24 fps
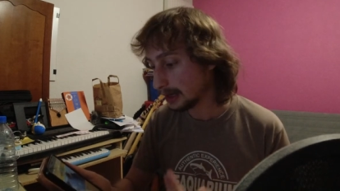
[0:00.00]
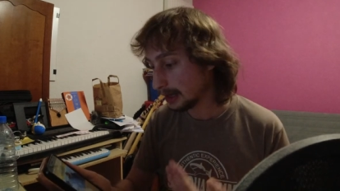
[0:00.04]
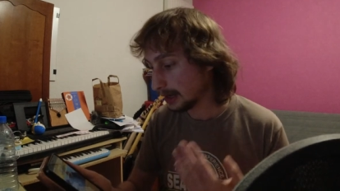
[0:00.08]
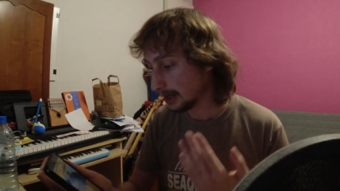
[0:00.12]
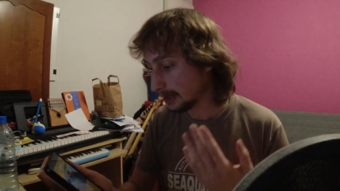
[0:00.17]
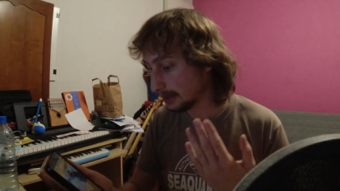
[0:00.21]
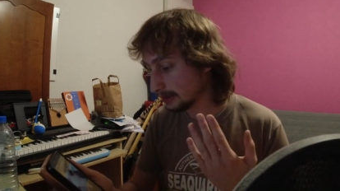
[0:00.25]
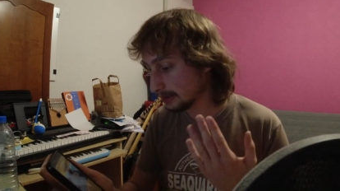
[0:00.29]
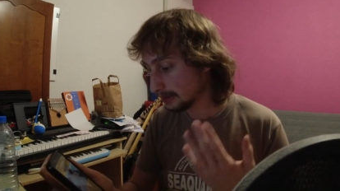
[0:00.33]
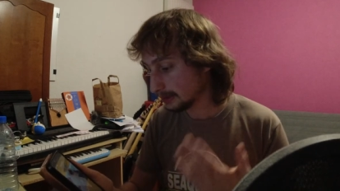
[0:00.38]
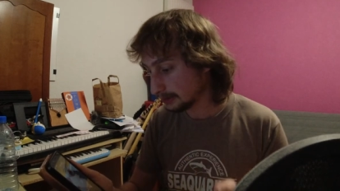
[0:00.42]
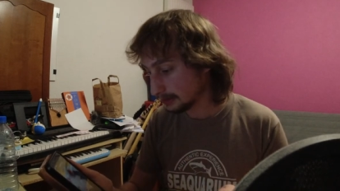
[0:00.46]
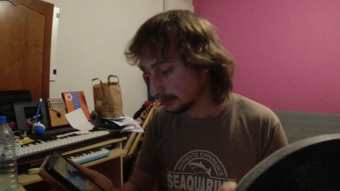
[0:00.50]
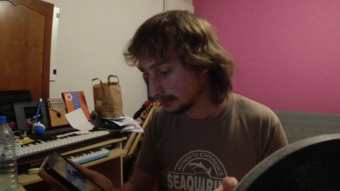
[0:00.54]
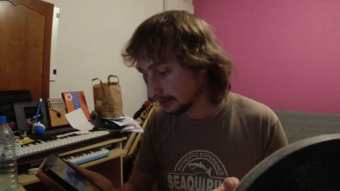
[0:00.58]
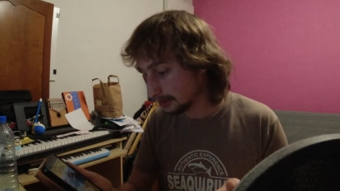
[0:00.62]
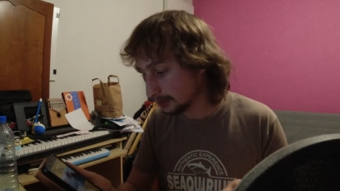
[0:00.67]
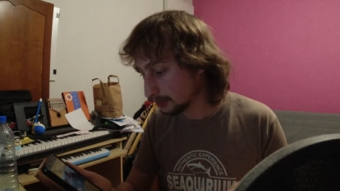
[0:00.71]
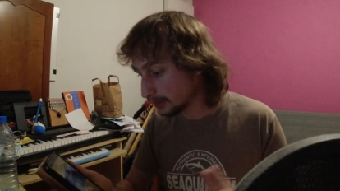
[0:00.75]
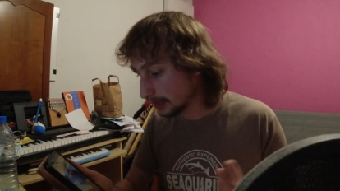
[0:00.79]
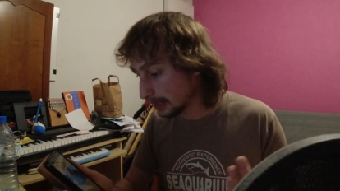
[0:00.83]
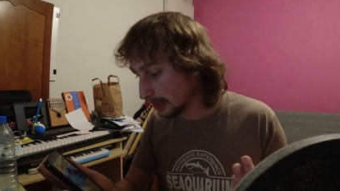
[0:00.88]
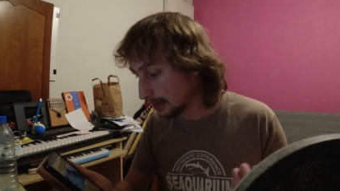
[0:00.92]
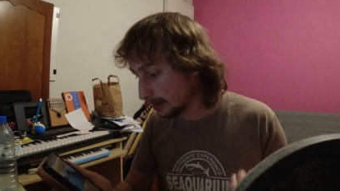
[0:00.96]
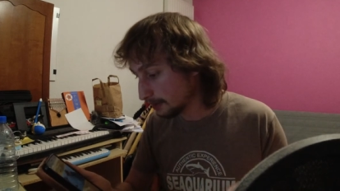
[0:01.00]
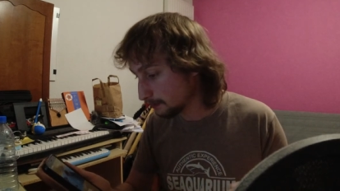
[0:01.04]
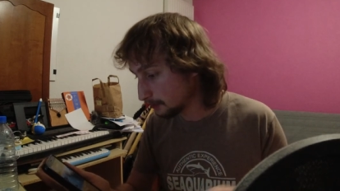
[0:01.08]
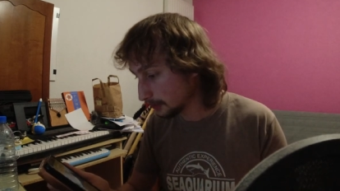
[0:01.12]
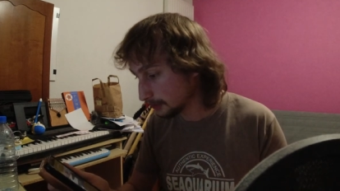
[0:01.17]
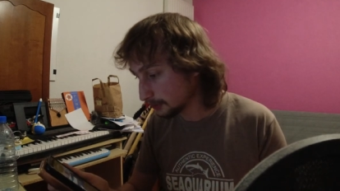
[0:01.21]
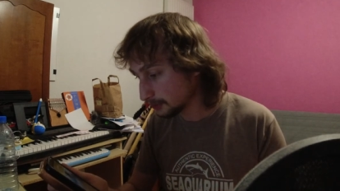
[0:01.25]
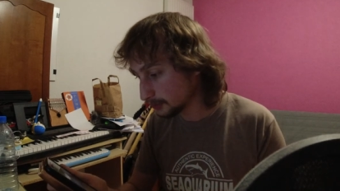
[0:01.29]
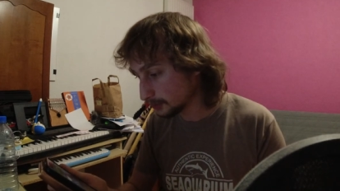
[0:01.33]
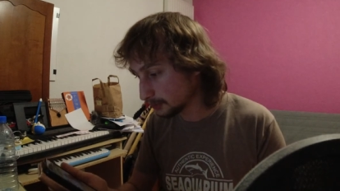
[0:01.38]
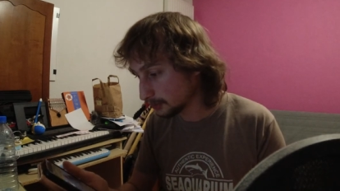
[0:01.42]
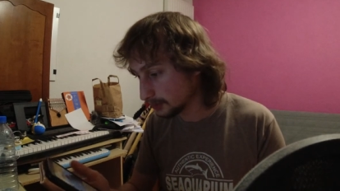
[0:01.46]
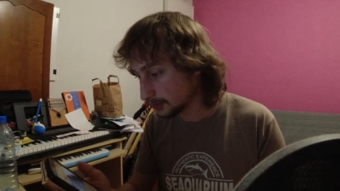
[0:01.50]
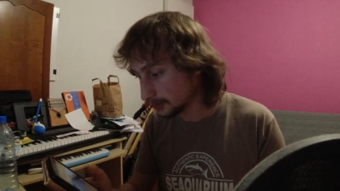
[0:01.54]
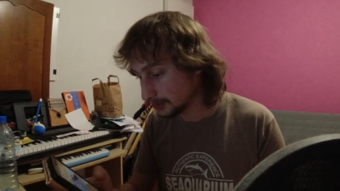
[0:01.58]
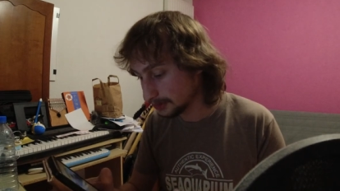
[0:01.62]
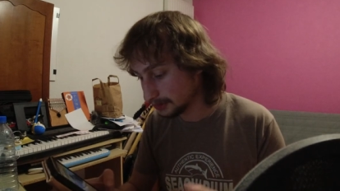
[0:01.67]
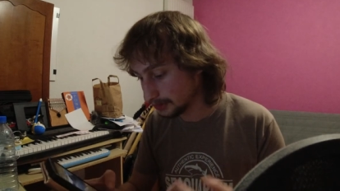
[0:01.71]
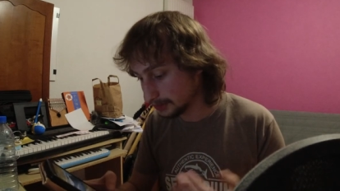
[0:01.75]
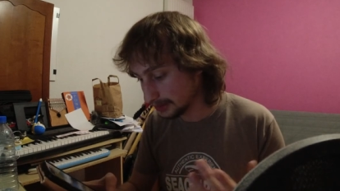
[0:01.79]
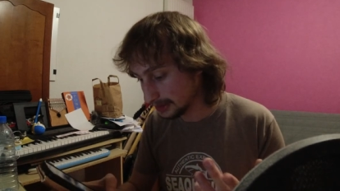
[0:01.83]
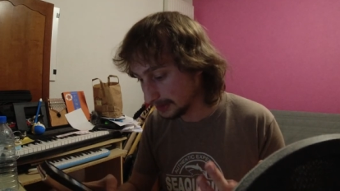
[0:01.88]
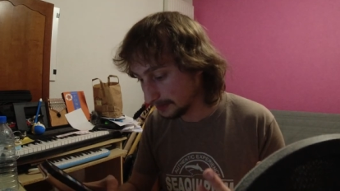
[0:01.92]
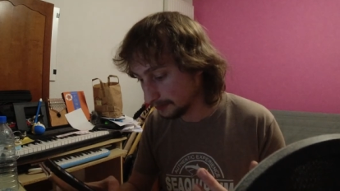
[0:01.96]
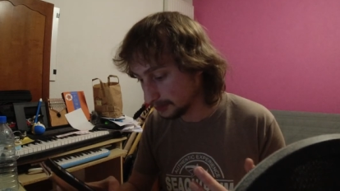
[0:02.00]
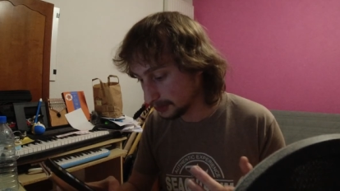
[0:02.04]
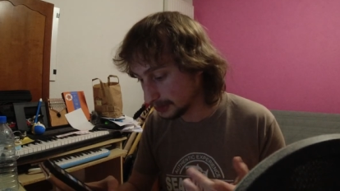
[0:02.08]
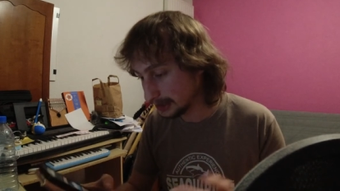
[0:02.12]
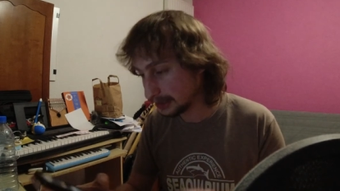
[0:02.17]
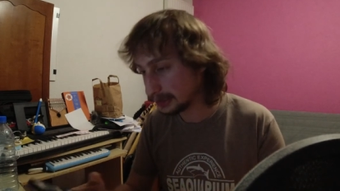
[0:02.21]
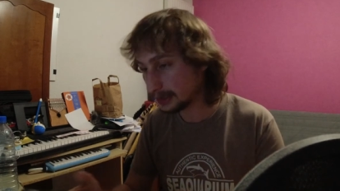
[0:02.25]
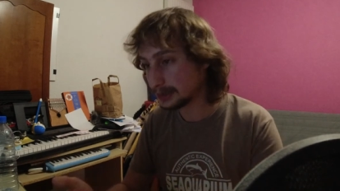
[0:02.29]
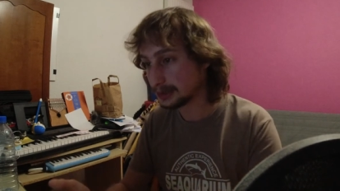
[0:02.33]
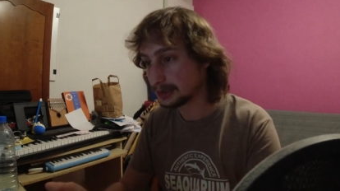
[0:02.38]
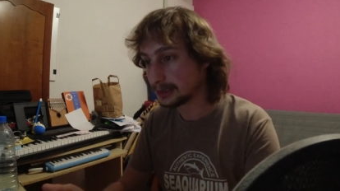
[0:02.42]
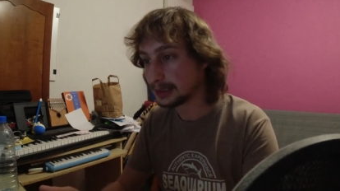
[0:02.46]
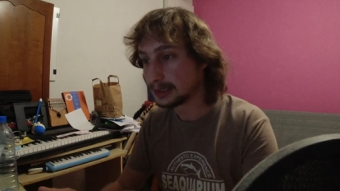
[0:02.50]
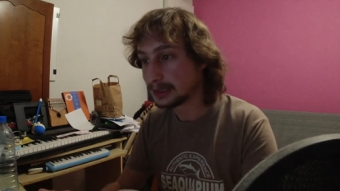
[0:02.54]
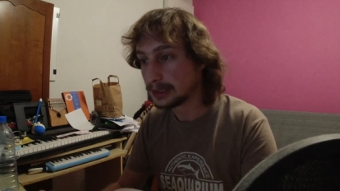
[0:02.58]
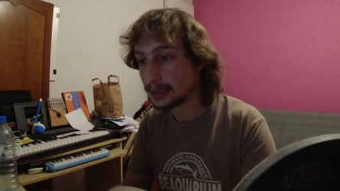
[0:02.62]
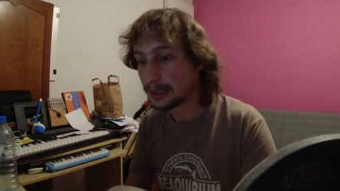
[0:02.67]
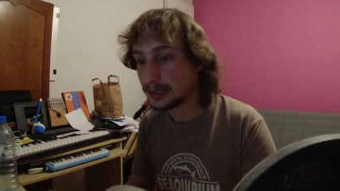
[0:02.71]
And so yeah, I plan to do the, the same for Chinese.